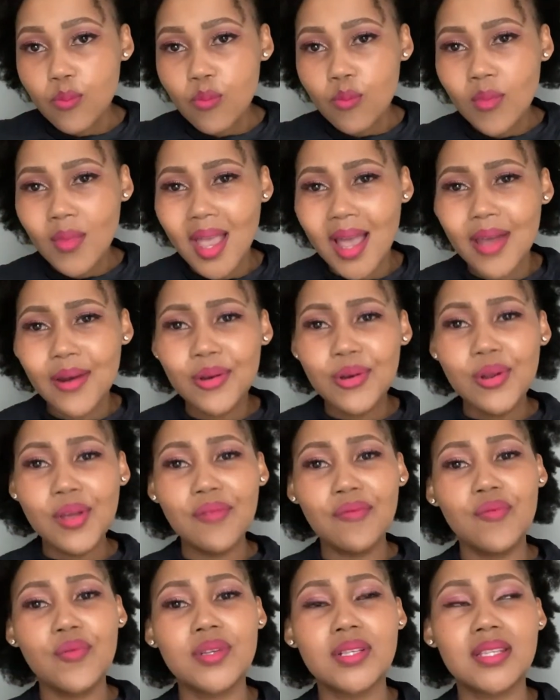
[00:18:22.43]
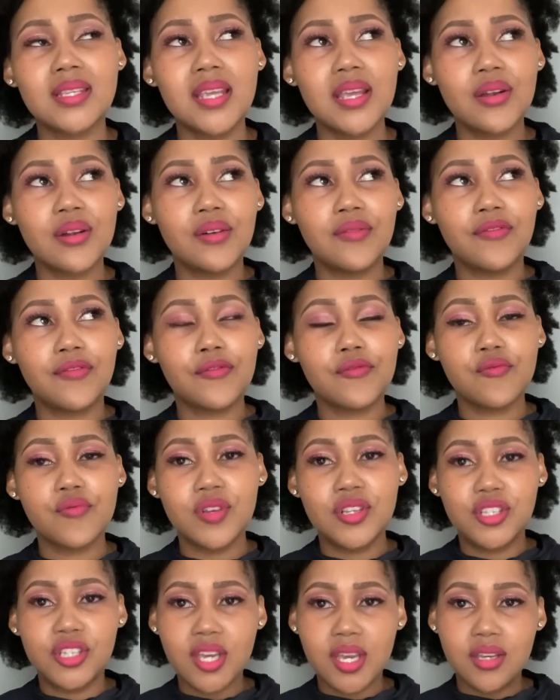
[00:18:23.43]
I don't know if we're scared of
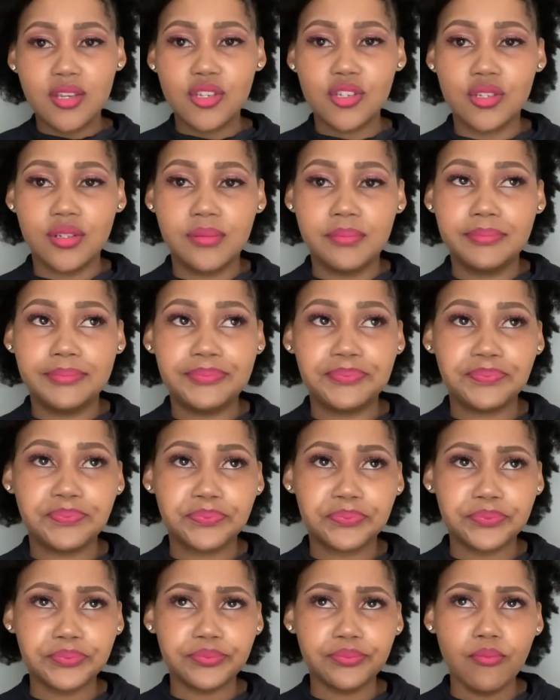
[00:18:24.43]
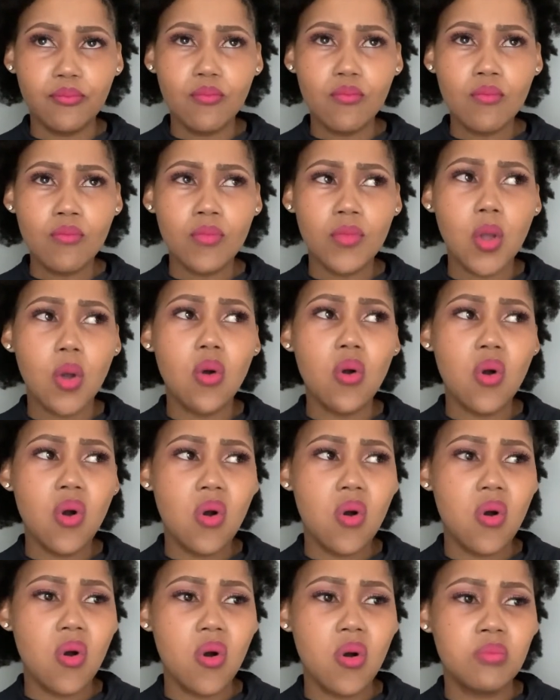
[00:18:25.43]
rejection,
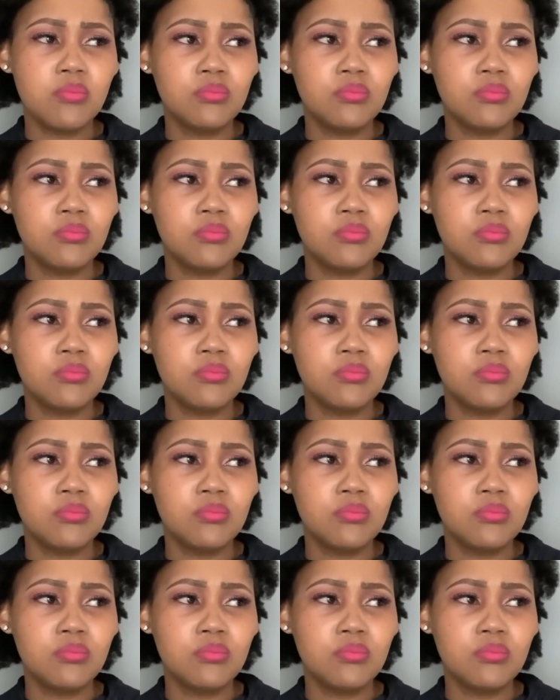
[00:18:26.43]
or